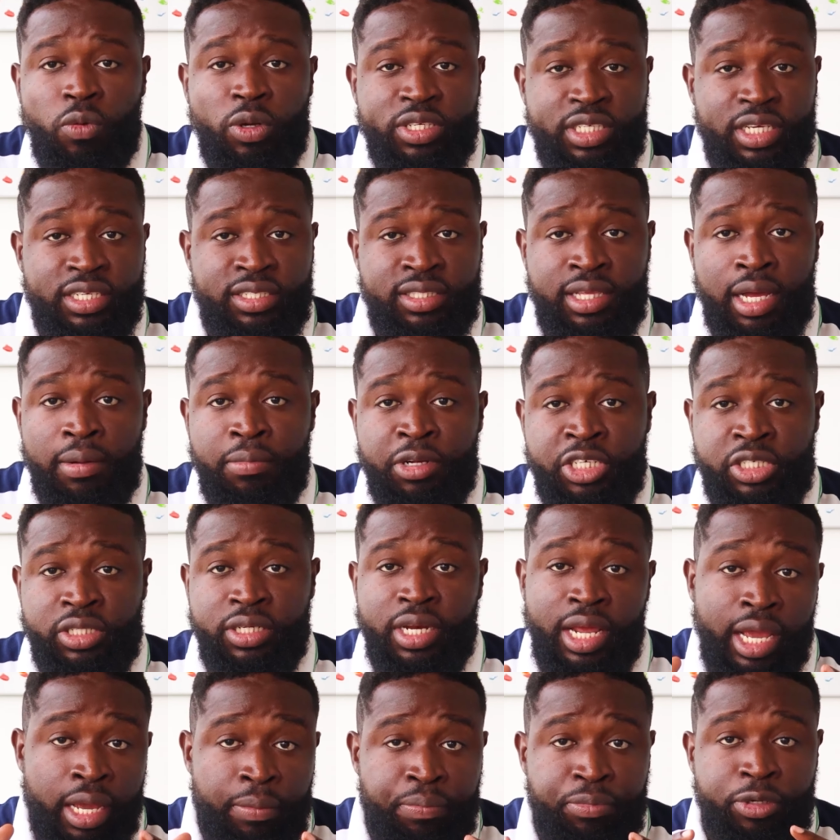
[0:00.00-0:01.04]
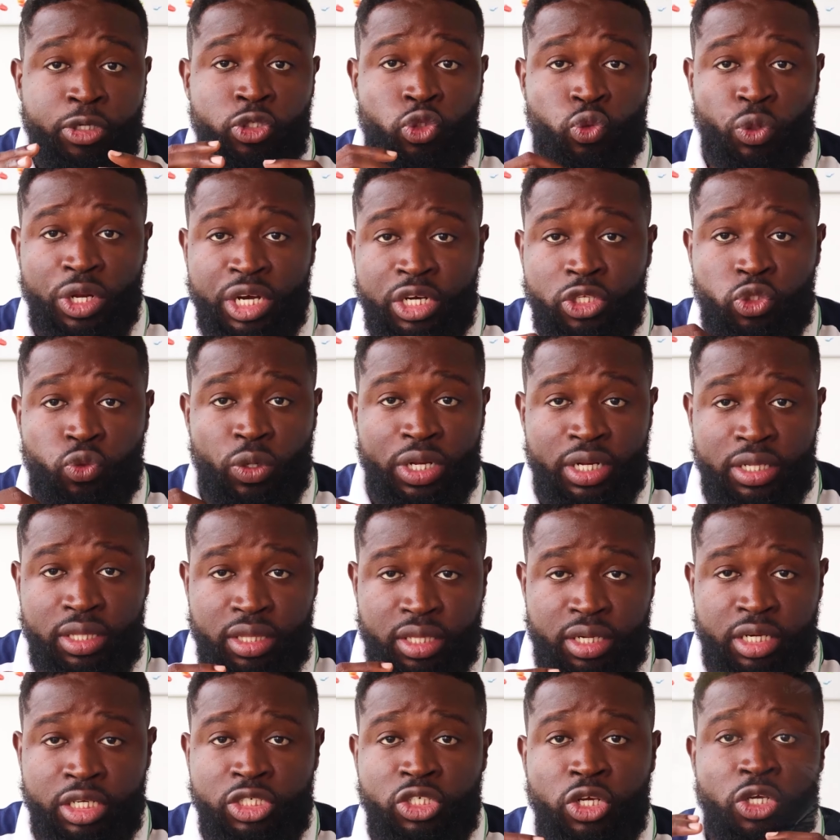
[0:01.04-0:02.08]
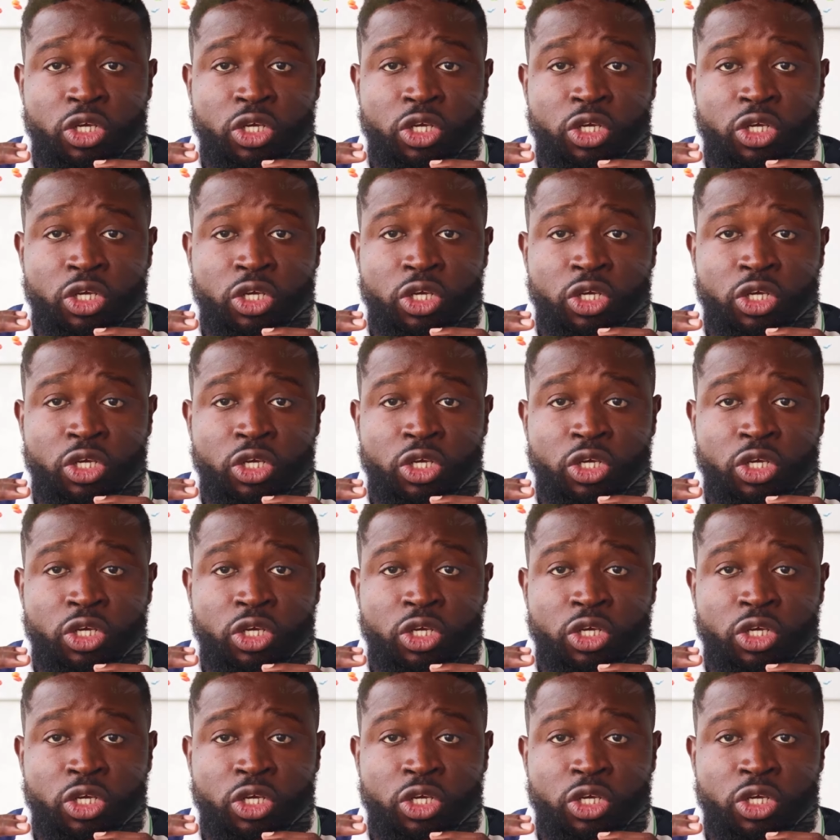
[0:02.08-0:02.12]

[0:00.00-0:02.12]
was established in April 2023